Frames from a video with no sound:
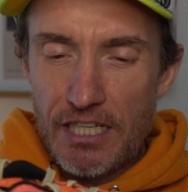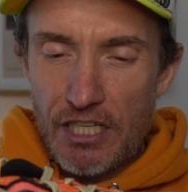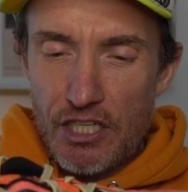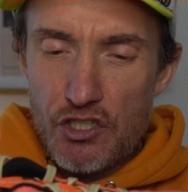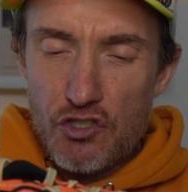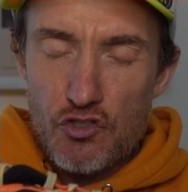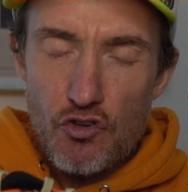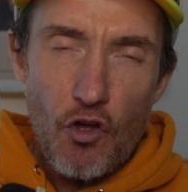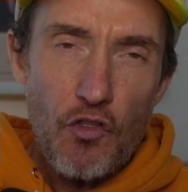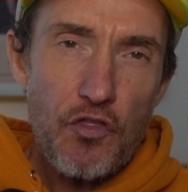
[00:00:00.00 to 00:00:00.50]

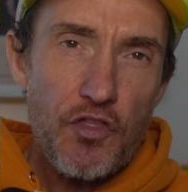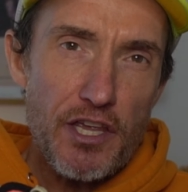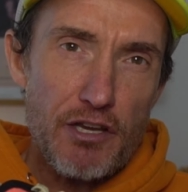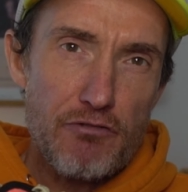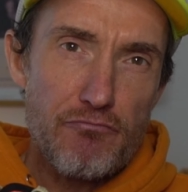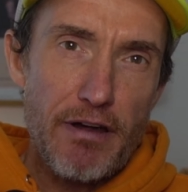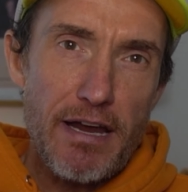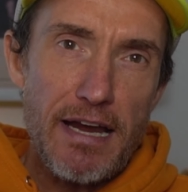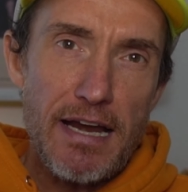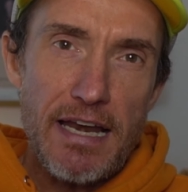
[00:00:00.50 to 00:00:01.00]
Nothing
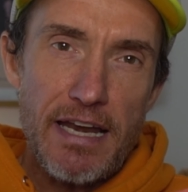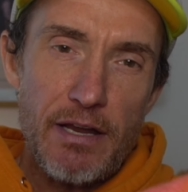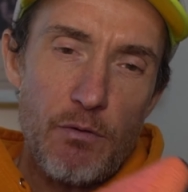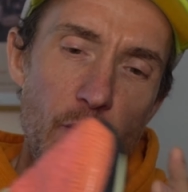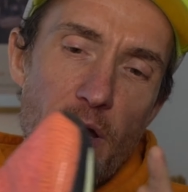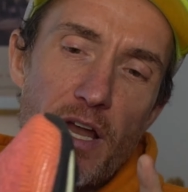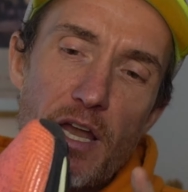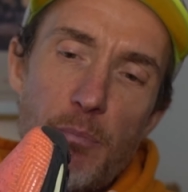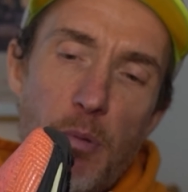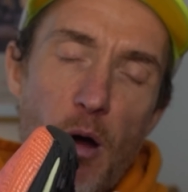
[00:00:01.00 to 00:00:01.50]
really,
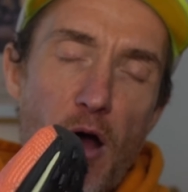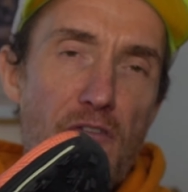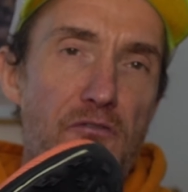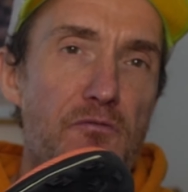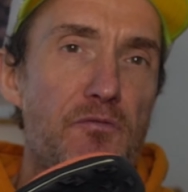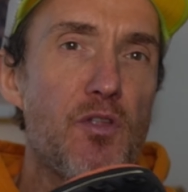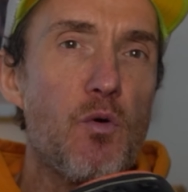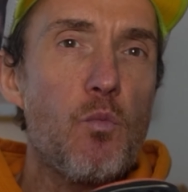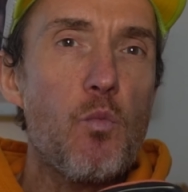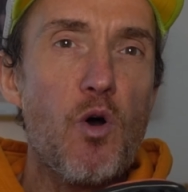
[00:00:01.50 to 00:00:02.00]
well, apart
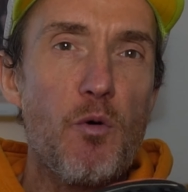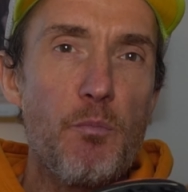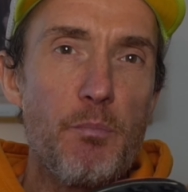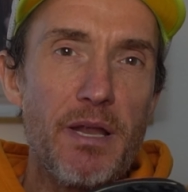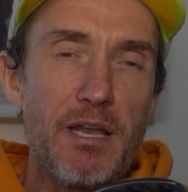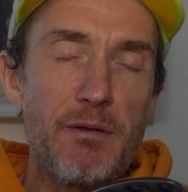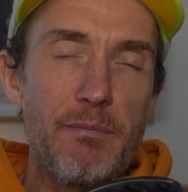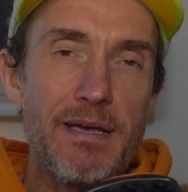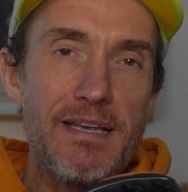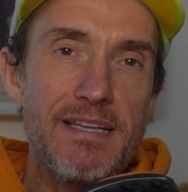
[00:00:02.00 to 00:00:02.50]
from the
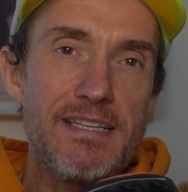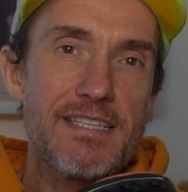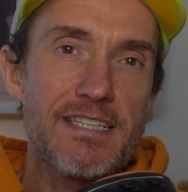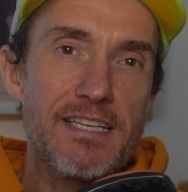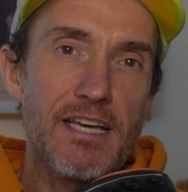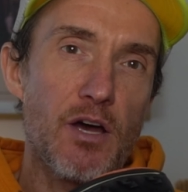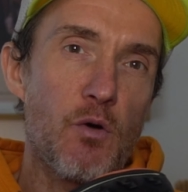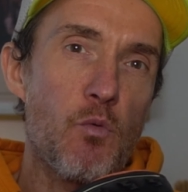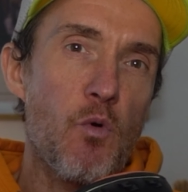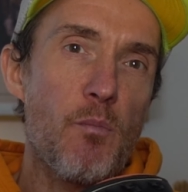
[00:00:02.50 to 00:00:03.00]

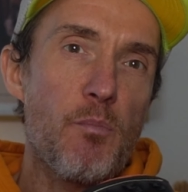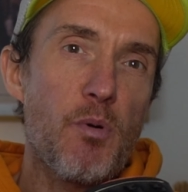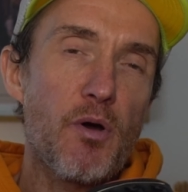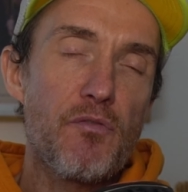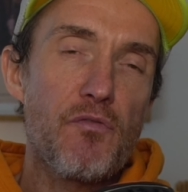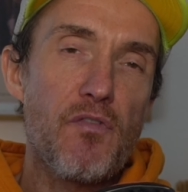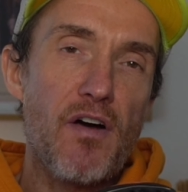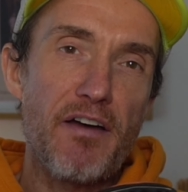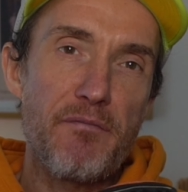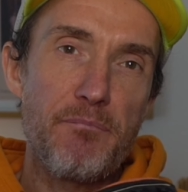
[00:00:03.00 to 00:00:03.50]

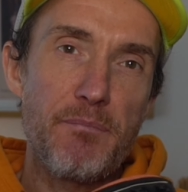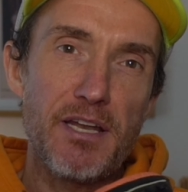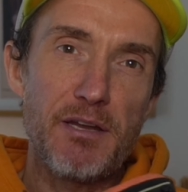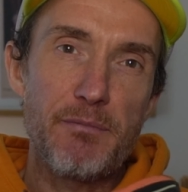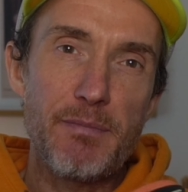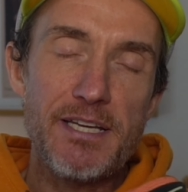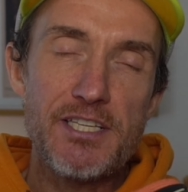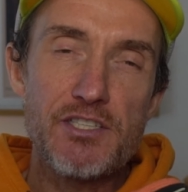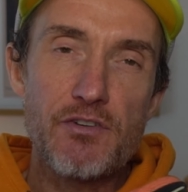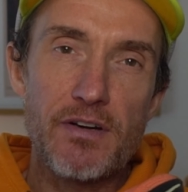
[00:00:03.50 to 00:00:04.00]

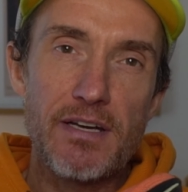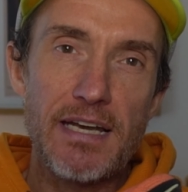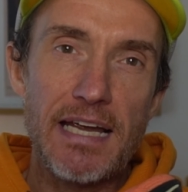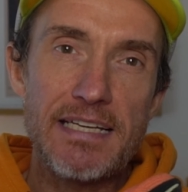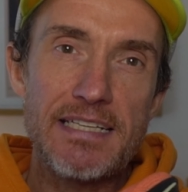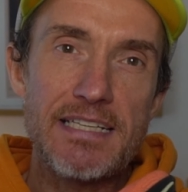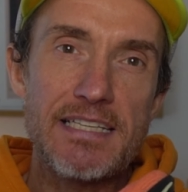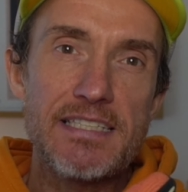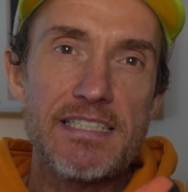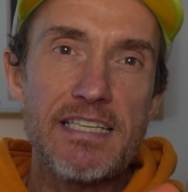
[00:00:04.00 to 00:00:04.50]
1.5mm I'd
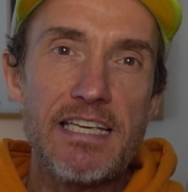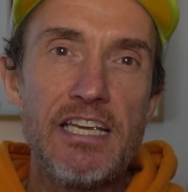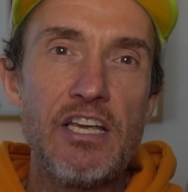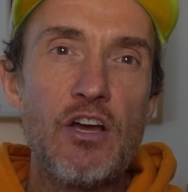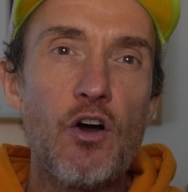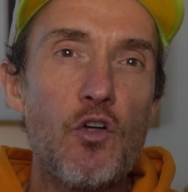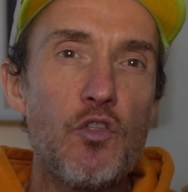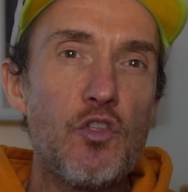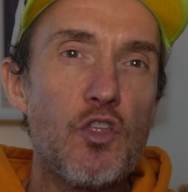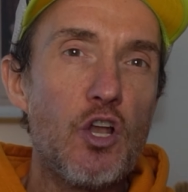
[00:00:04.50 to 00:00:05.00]
like to see
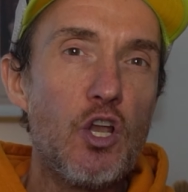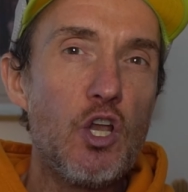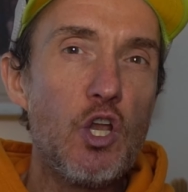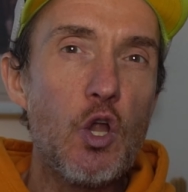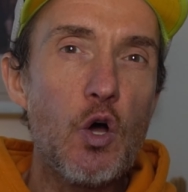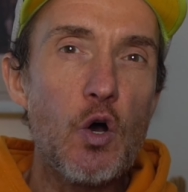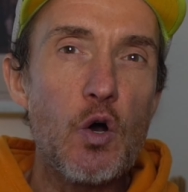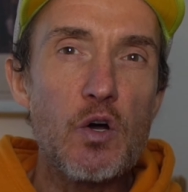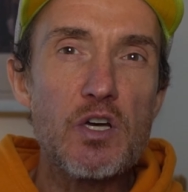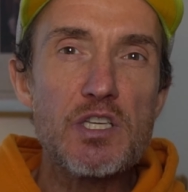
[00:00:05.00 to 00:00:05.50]
on the
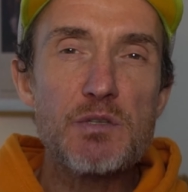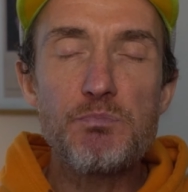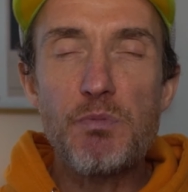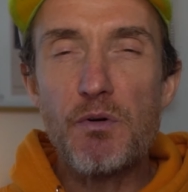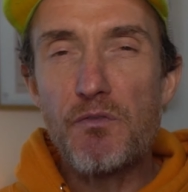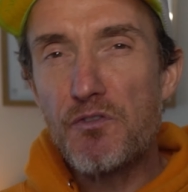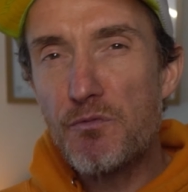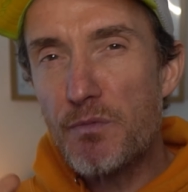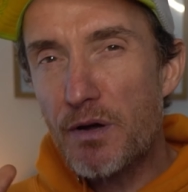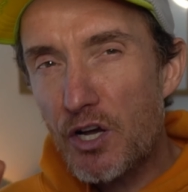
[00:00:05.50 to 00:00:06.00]
lugs,
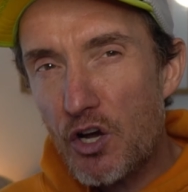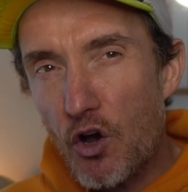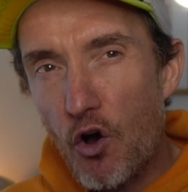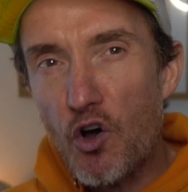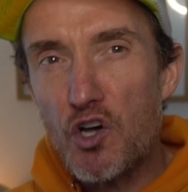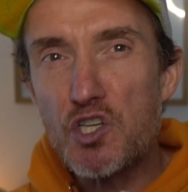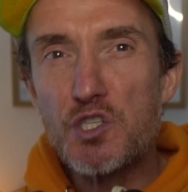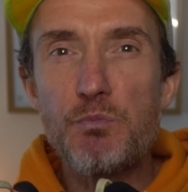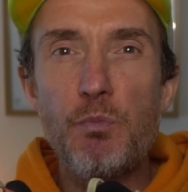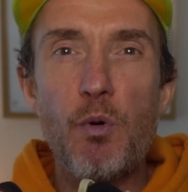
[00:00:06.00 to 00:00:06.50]
but from a
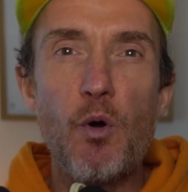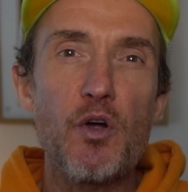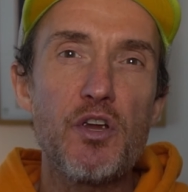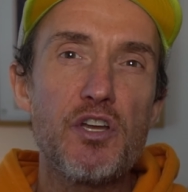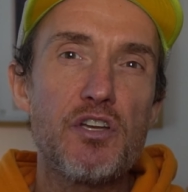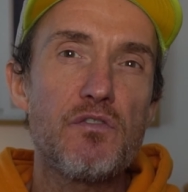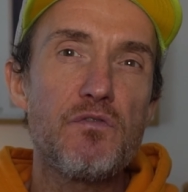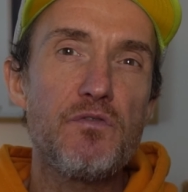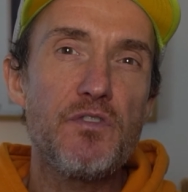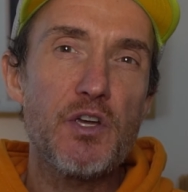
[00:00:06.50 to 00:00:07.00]
cost
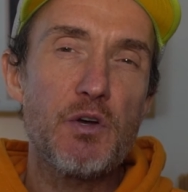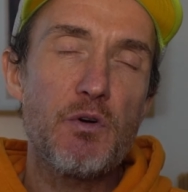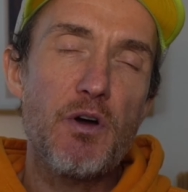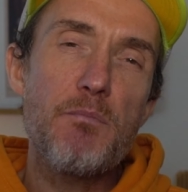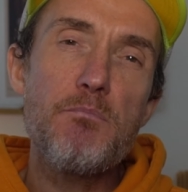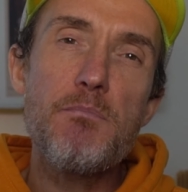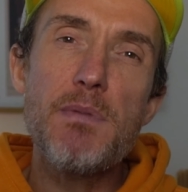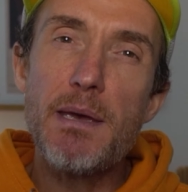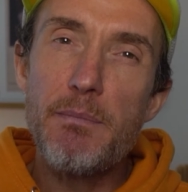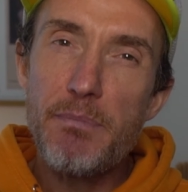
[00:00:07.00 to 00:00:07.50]
point of view,
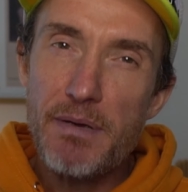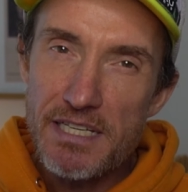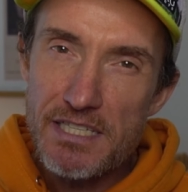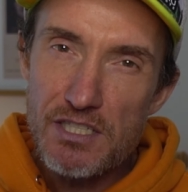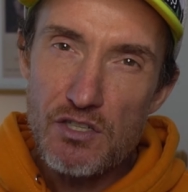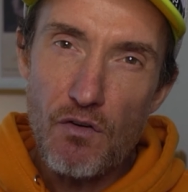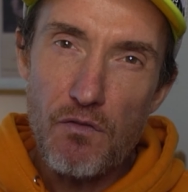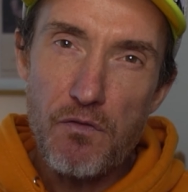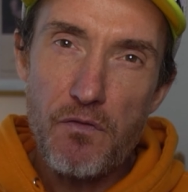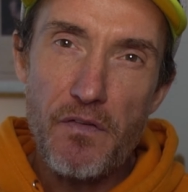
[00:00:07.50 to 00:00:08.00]
and maybe it's
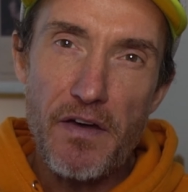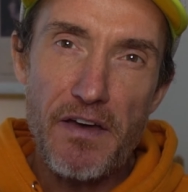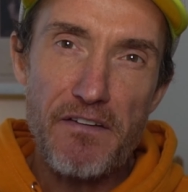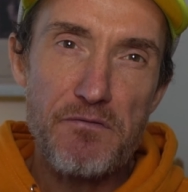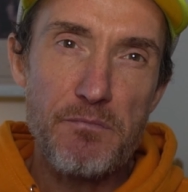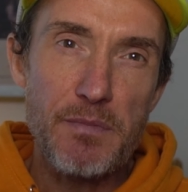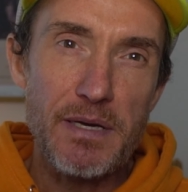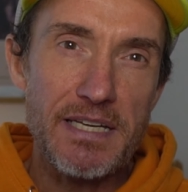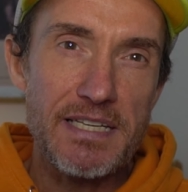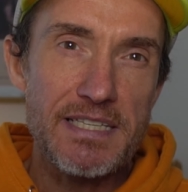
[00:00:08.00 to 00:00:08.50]
not fair
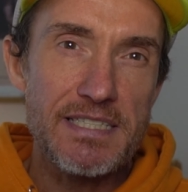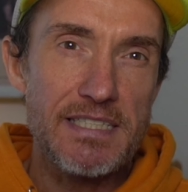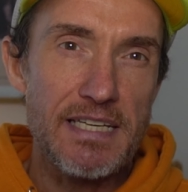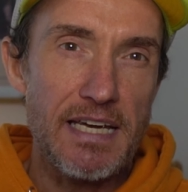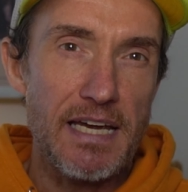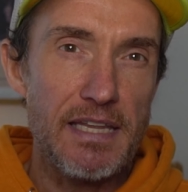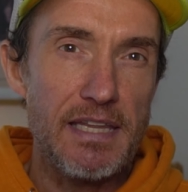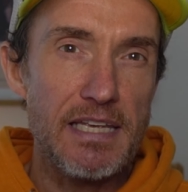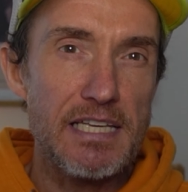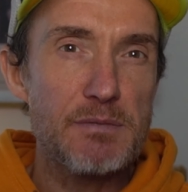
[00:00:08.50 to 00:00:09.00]
for me to
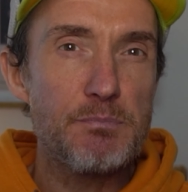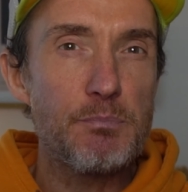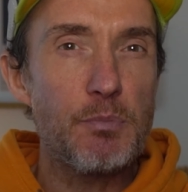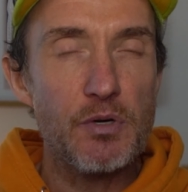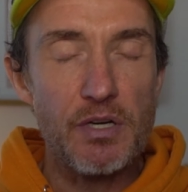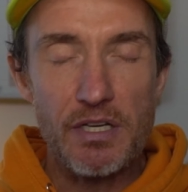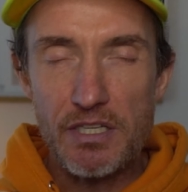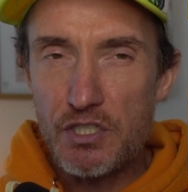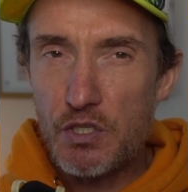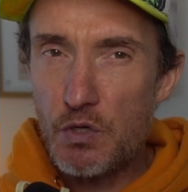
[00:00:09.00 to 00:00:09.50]
say this,
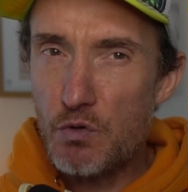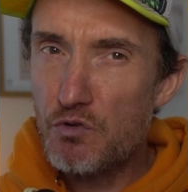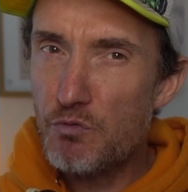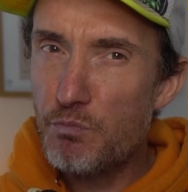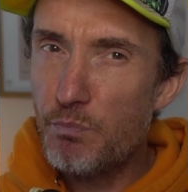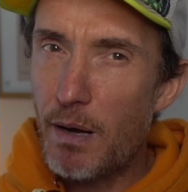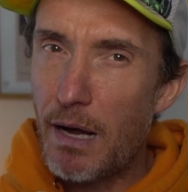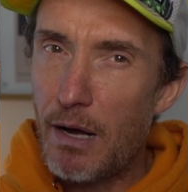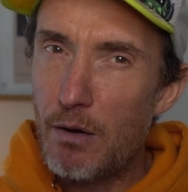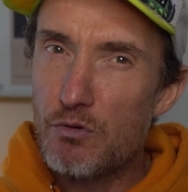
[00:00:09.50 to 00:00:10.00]
but £200,
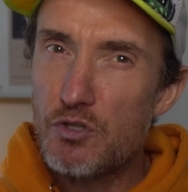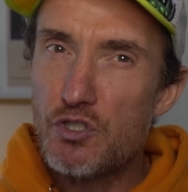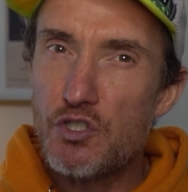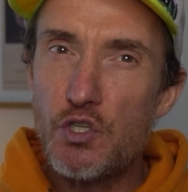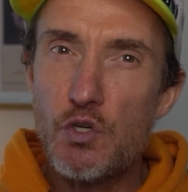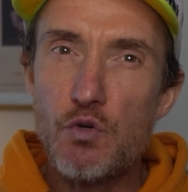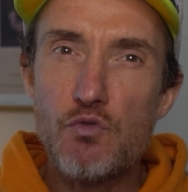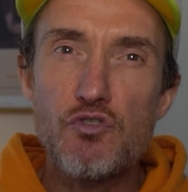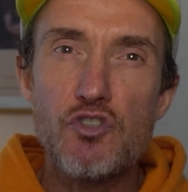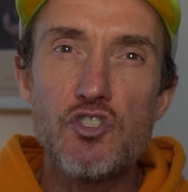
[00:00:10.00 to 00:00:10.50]

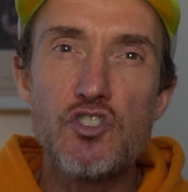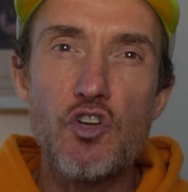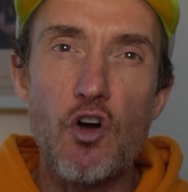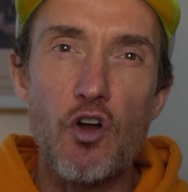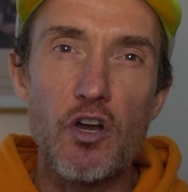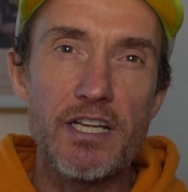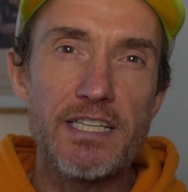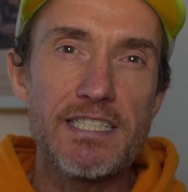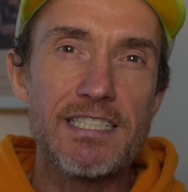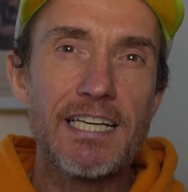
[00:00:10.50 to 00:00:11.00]

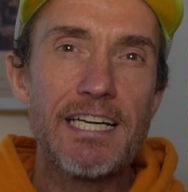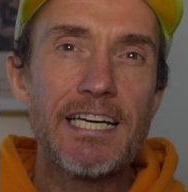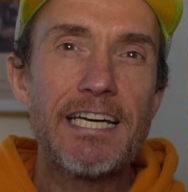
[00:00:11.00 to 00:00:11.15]
$200